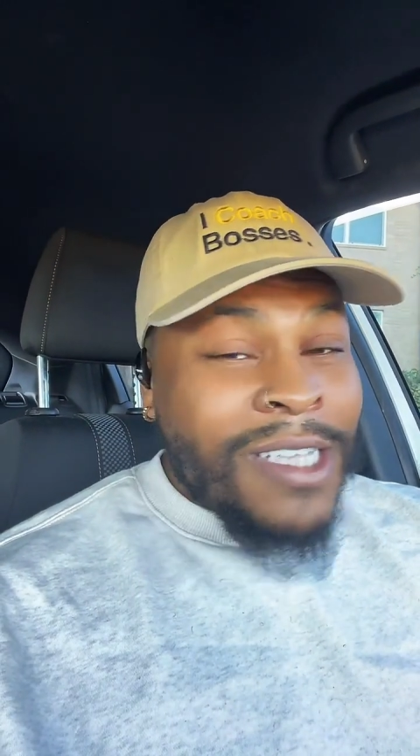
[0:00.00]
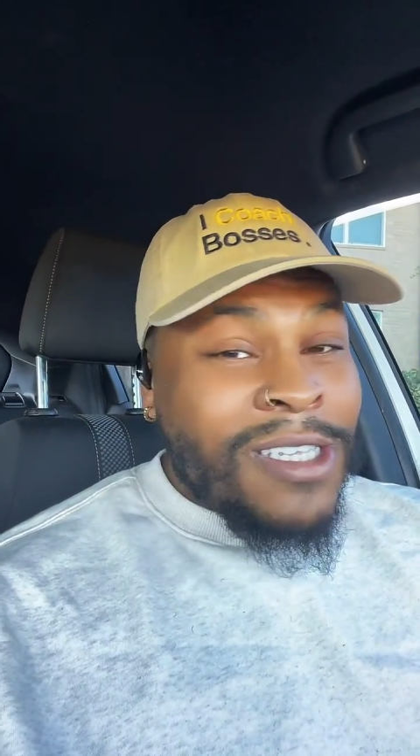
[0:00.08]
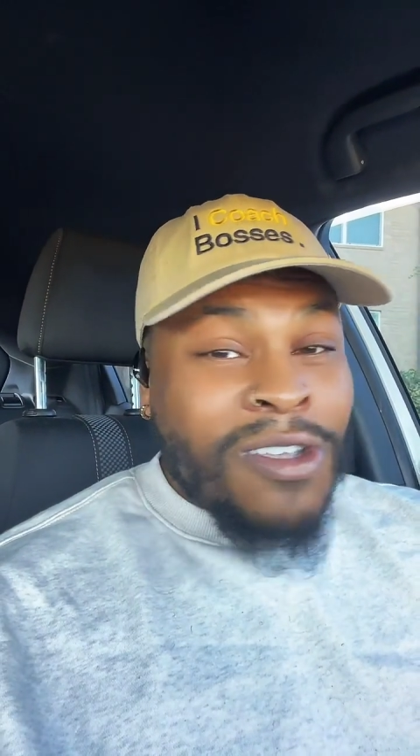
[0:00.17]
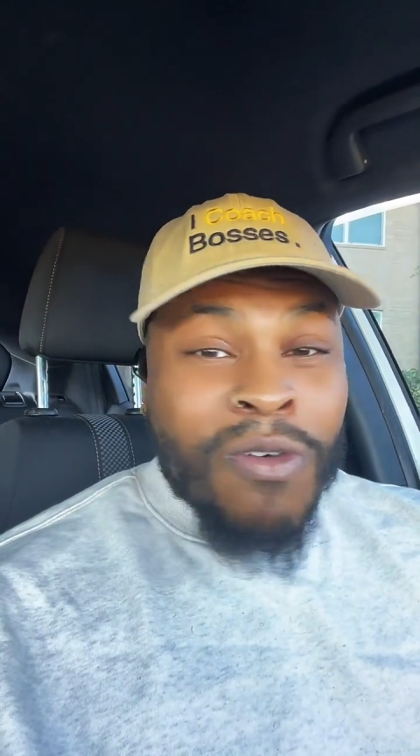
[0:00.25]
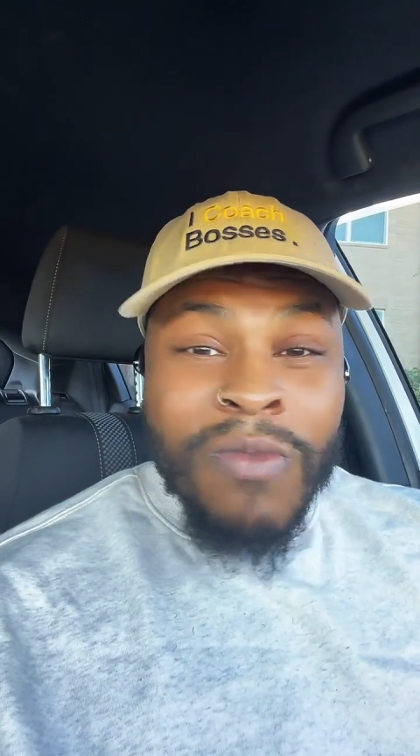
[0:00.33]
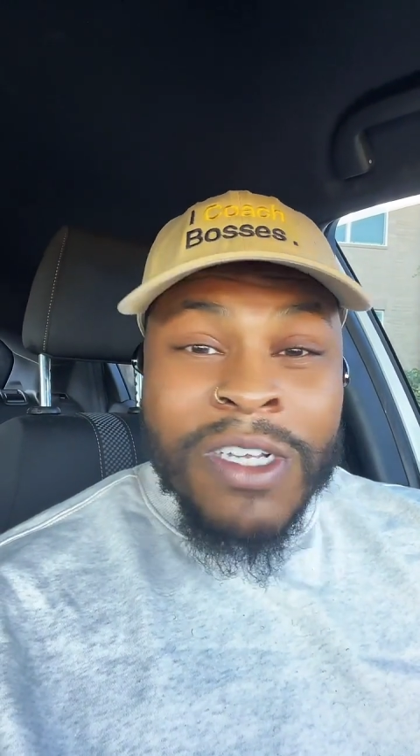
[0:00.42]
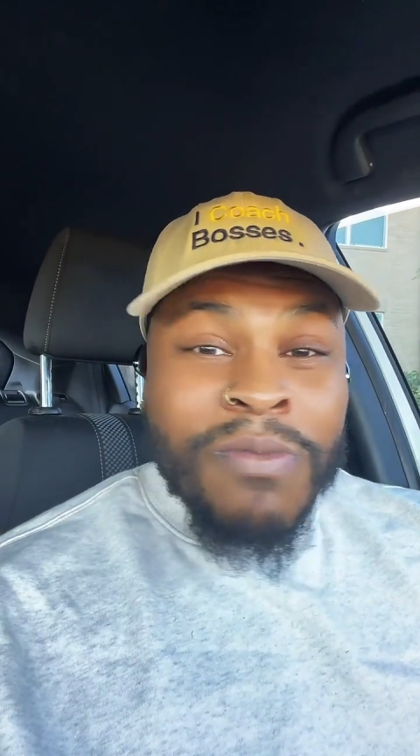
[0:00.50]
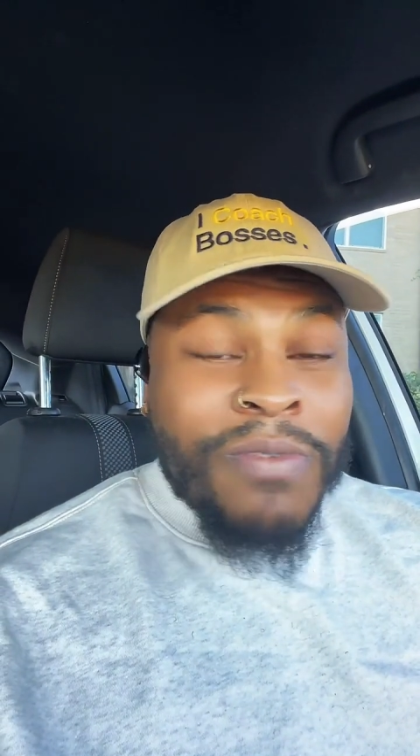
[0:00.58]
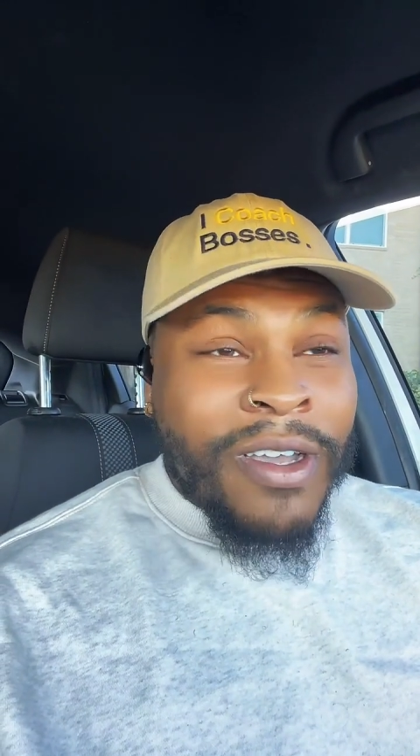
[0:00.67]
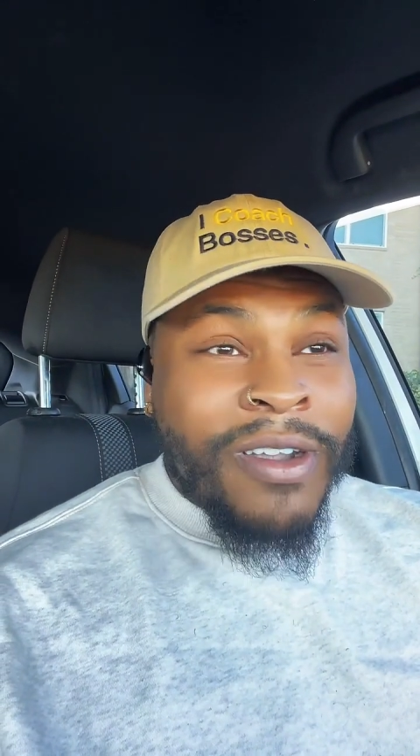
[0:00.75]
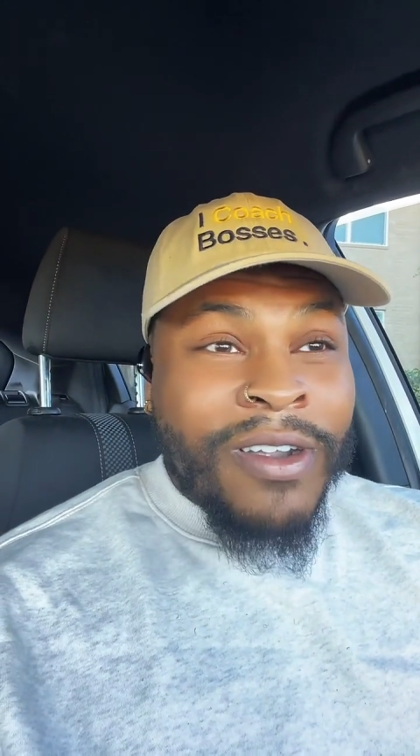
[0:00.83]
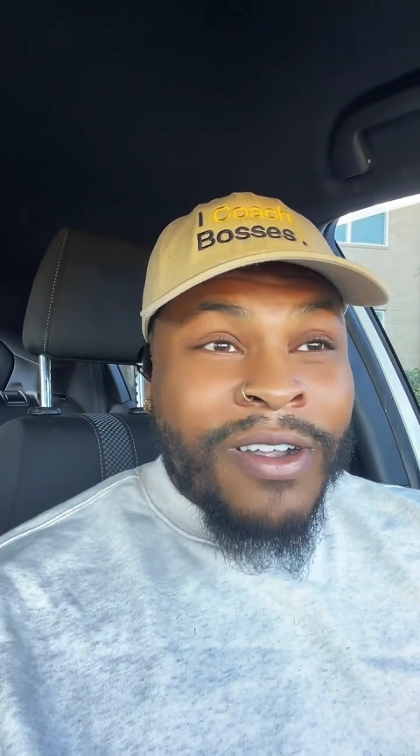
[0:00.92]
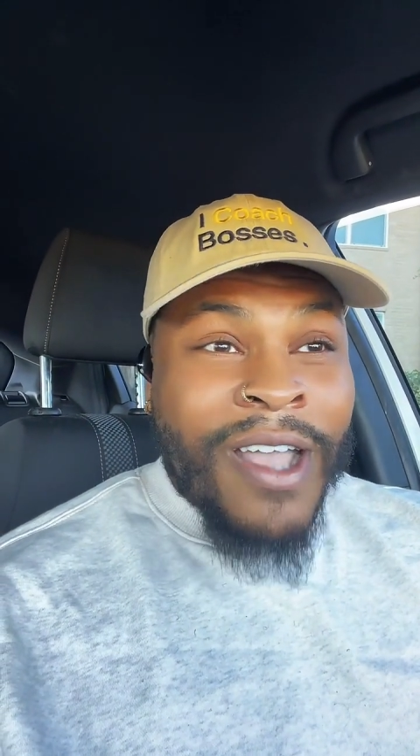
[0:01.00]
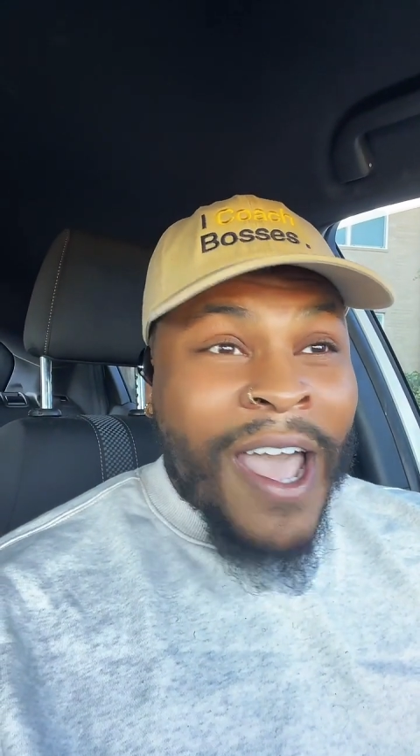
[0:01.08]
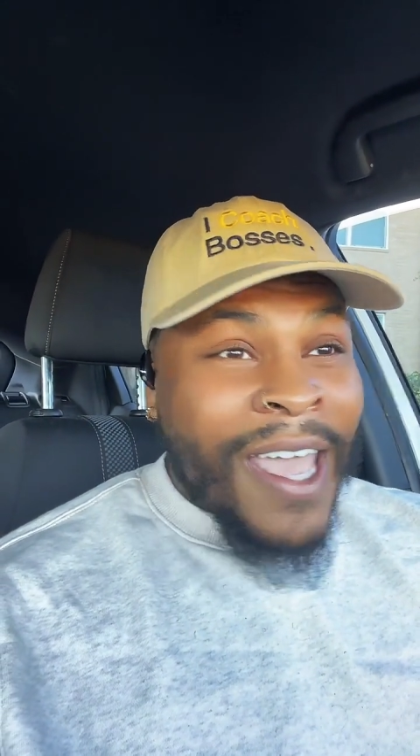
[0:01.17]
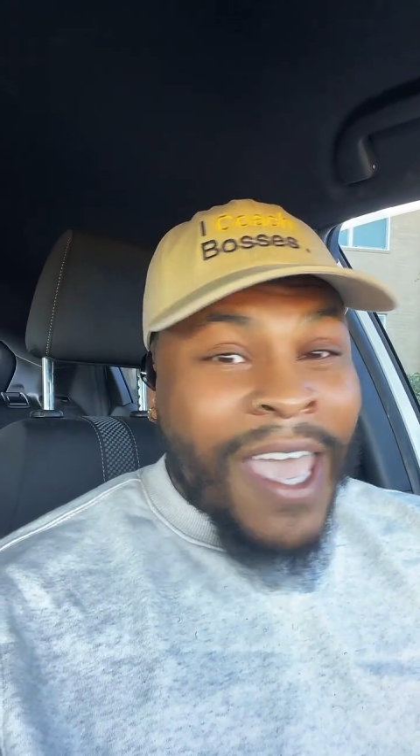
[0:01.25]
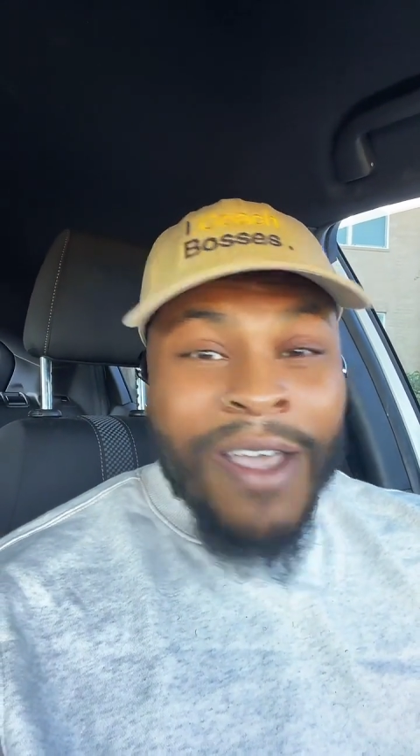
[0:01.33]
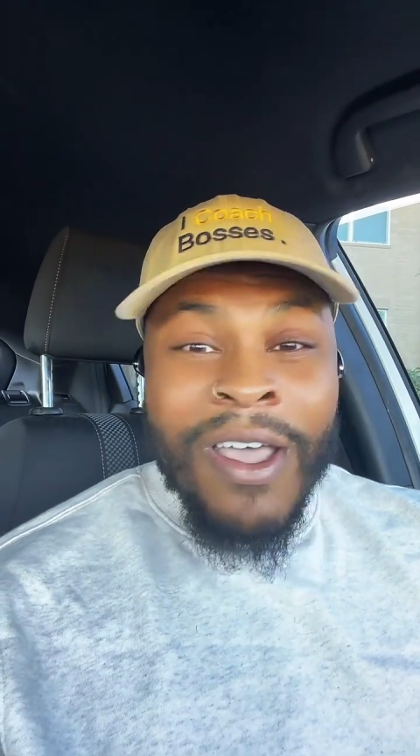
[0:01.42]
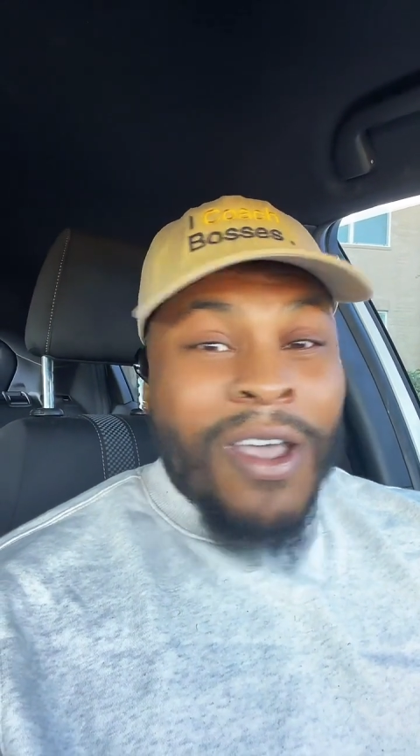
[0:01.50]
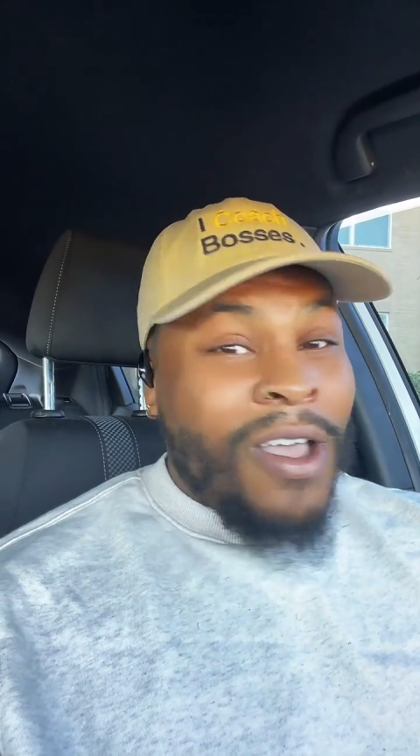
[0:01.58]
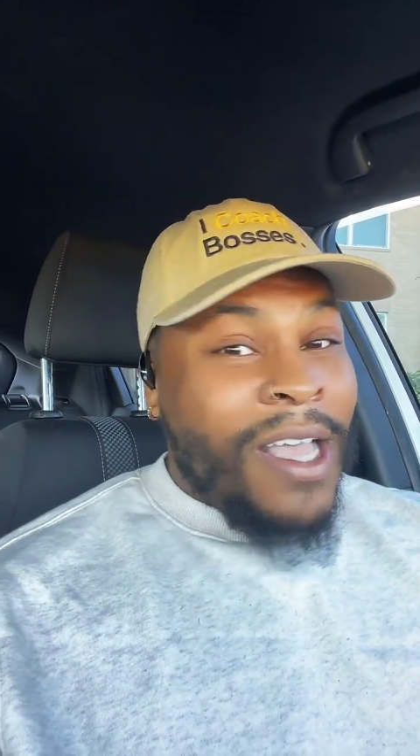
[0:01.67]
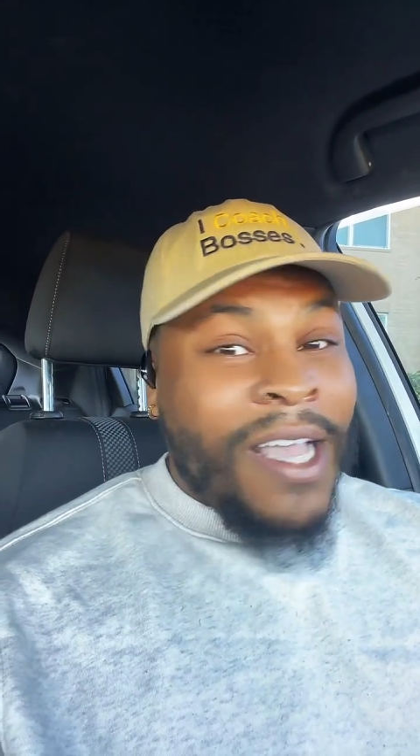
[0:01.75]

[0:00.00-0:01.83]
It's so much bigger. I can't.